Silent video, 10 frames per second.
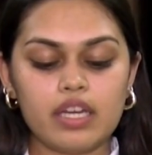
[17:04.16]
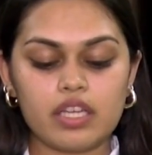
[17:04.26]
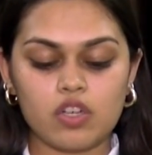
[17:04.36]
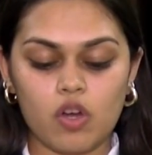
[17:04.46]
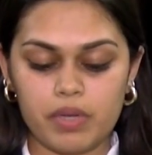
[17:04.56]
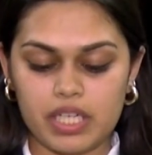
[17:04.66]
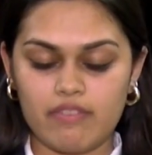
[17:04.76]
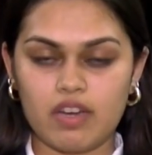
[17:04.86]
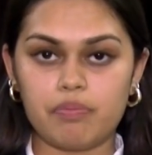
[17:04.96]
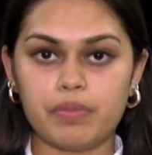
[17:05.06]
economic
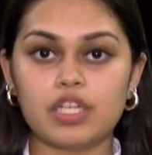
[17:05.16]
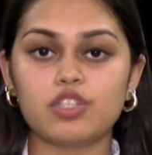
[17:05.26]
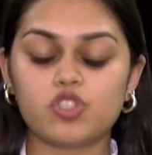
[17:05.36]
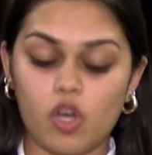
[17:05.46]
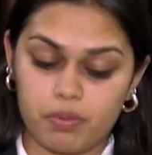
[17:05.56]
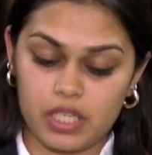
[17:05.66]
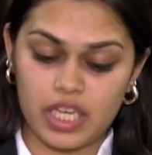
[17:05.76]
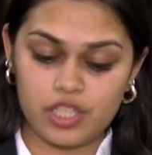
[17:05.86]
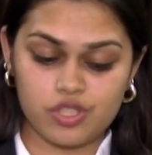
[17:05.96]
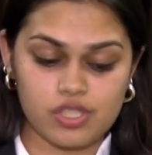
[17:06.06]
development, job
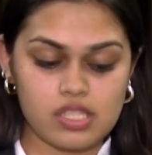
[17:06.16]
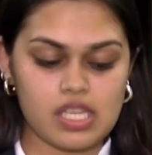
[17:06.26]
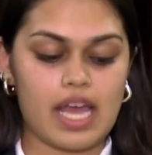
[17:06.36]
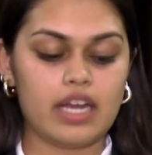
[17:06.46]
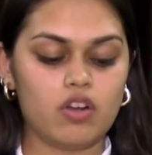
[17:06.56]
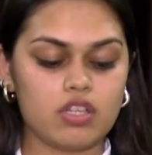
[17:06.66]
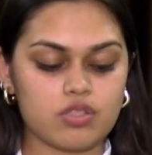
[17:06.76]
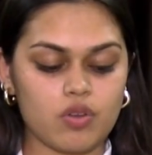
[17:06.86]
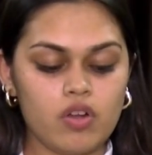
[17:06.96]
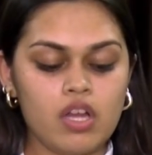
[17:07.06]
creations, and
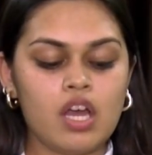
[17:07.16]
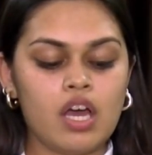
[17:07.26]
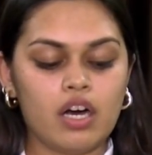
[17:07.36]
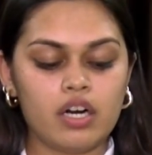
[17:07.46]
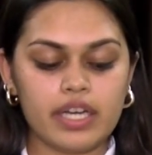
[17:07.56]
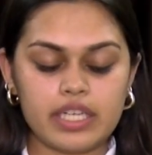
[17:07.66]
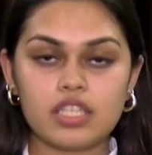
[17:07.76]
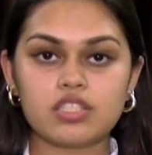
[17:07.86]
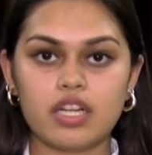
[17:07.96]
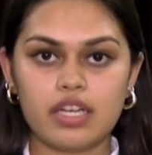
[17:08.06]
also
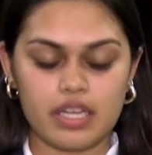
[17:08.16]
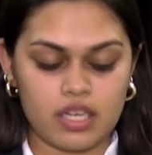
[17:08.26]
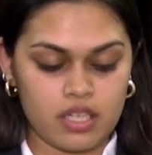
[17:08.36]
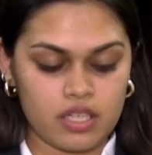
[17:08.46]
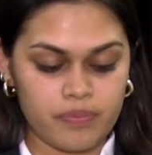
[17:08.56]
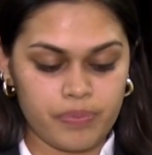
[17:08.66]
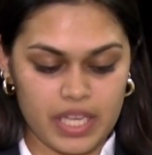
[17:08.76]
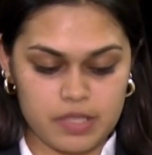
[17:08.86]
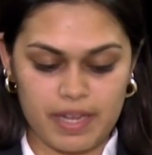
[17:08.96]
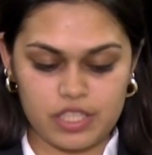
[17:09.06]
industrial
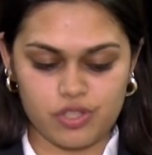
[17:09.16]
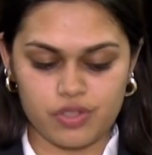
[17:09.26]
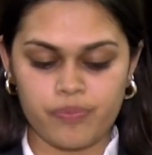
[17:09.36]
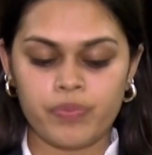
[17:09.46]
expansion.